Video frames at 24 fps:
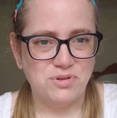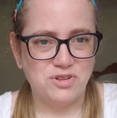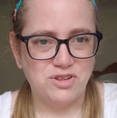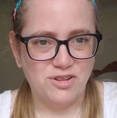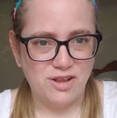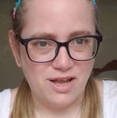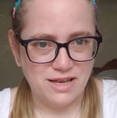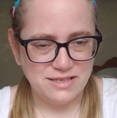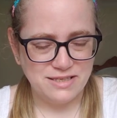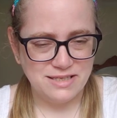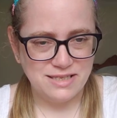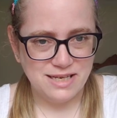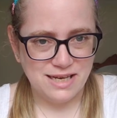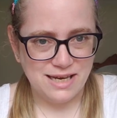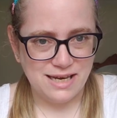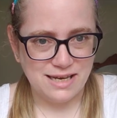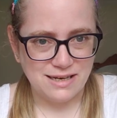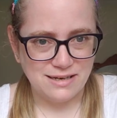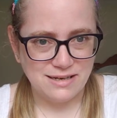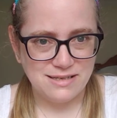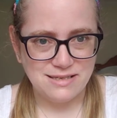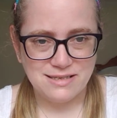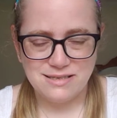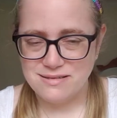plus
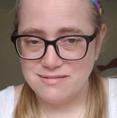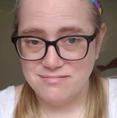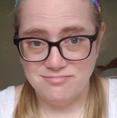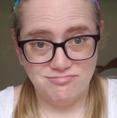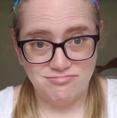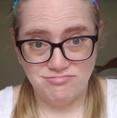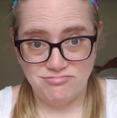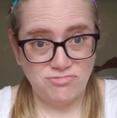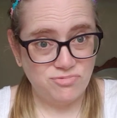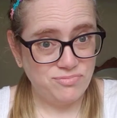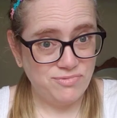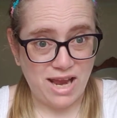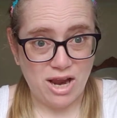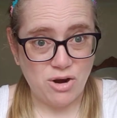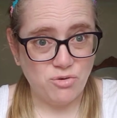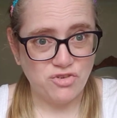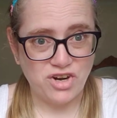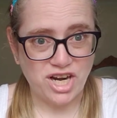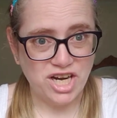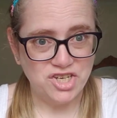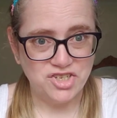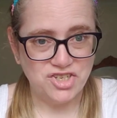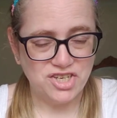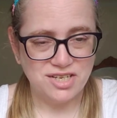tax
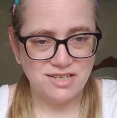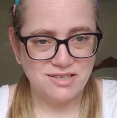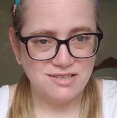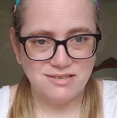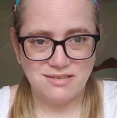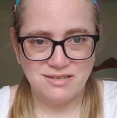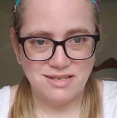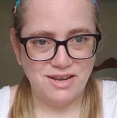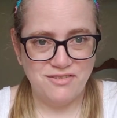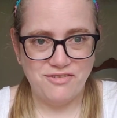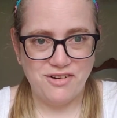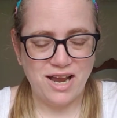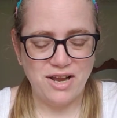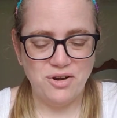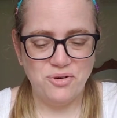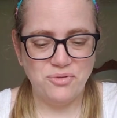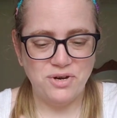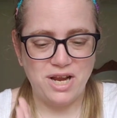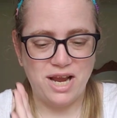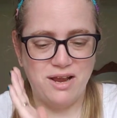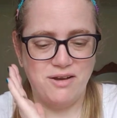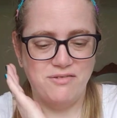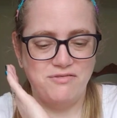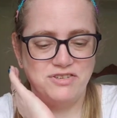outrageous. If I
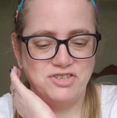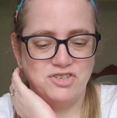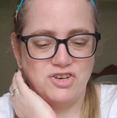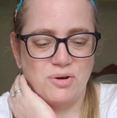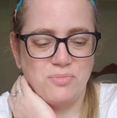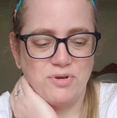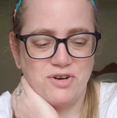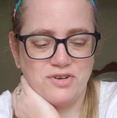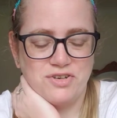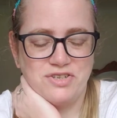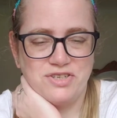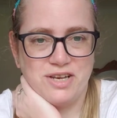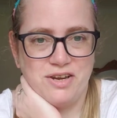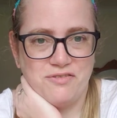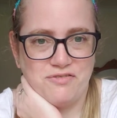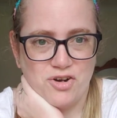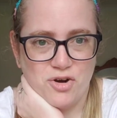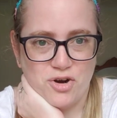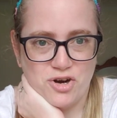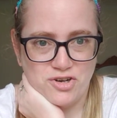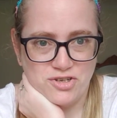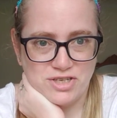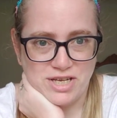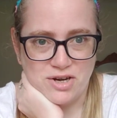don't have Starbucks gift
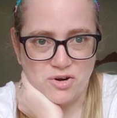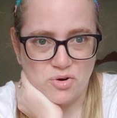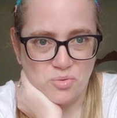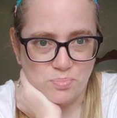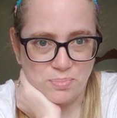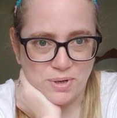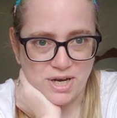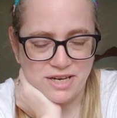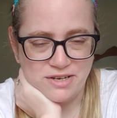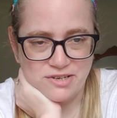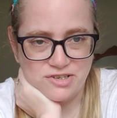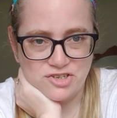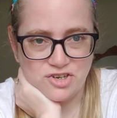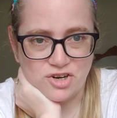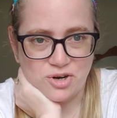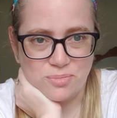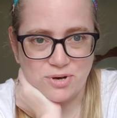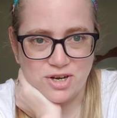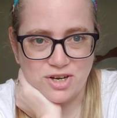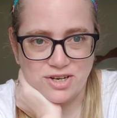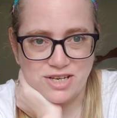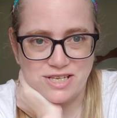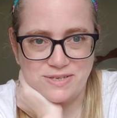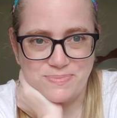cards, I don't buy
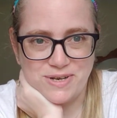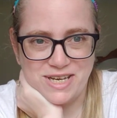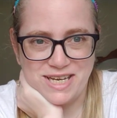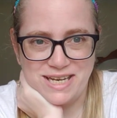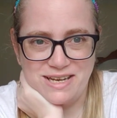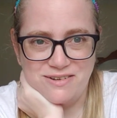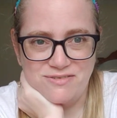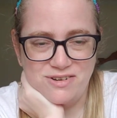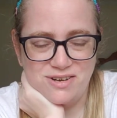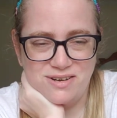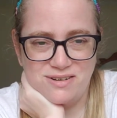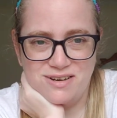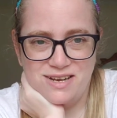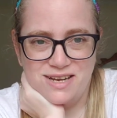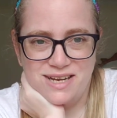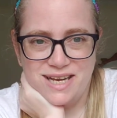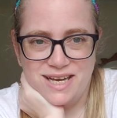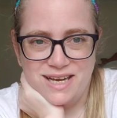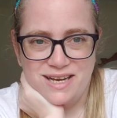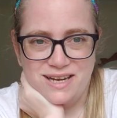Starbucks. But even